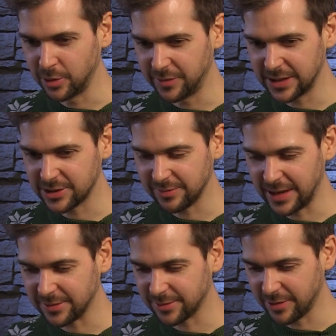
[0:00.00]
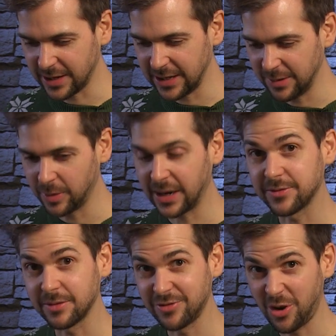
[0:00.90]
moving into round 3, we're gonna
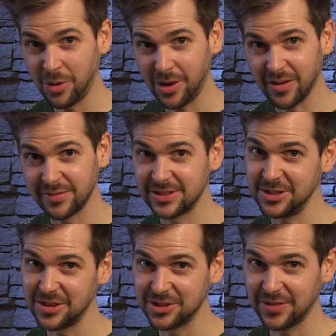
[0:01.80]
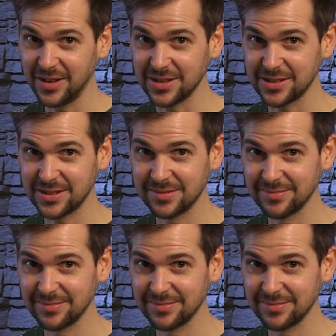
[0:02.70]
have to roll off to see who goes first.